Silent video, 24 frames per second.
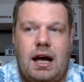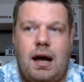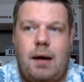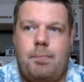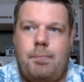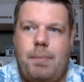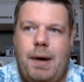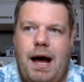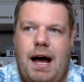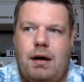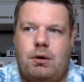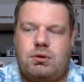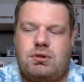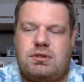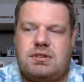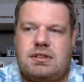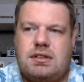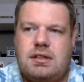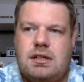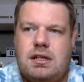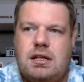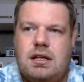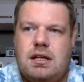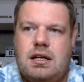about
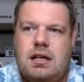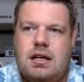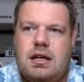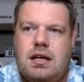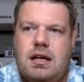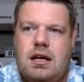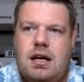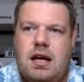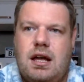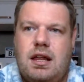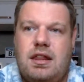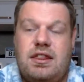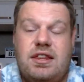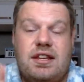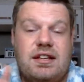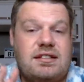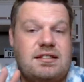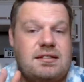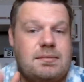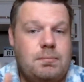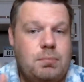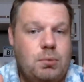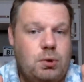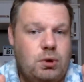
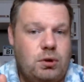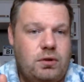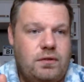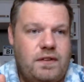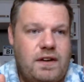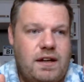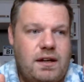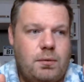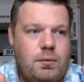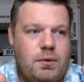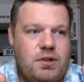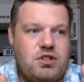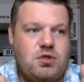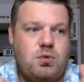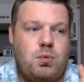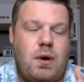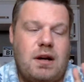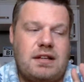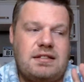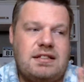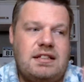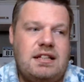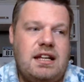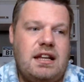this movie, which
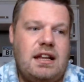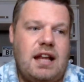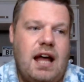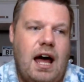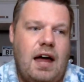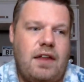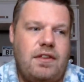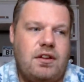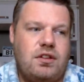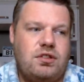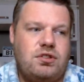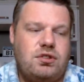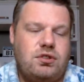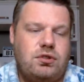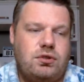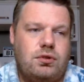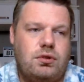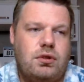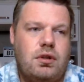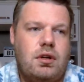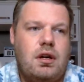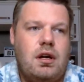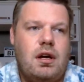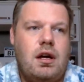wasn't in the other two,
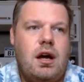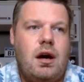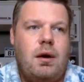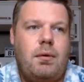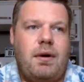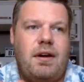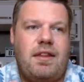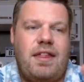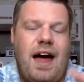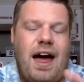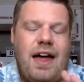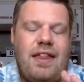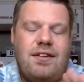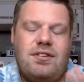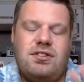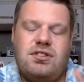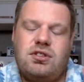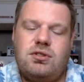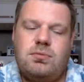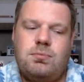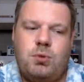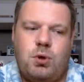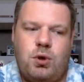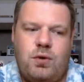where the other two
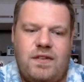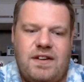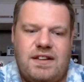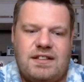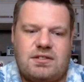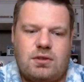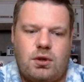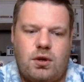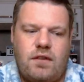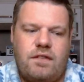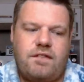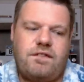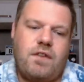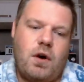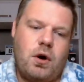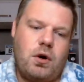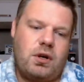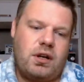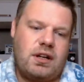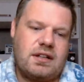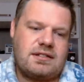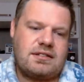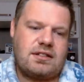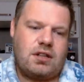movies sort of
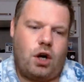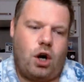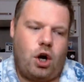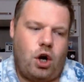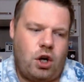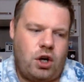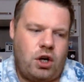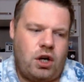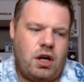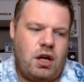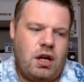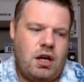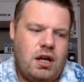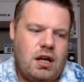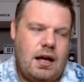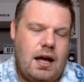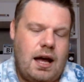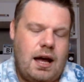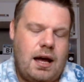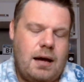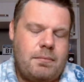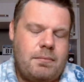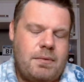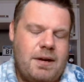focused on
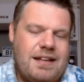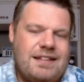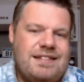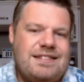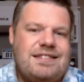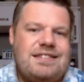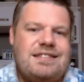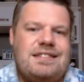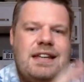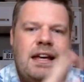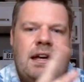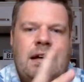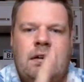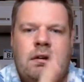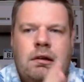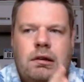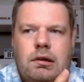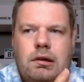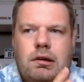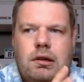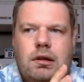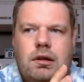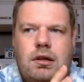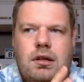a
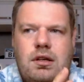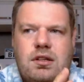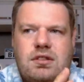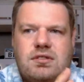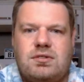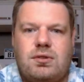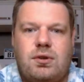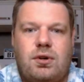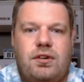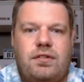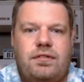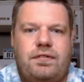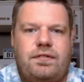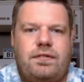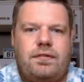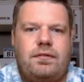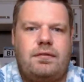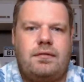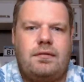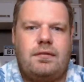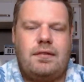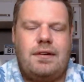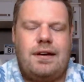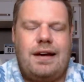single sort of
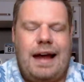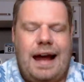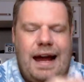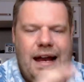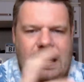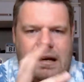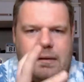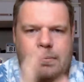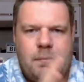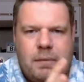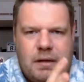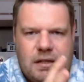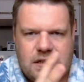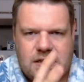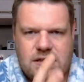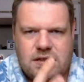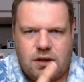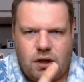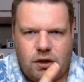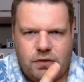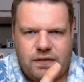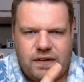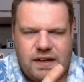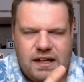element
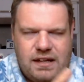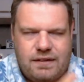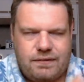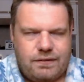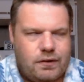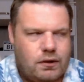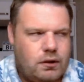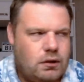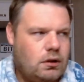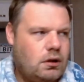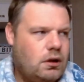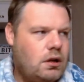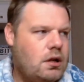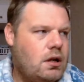of evil,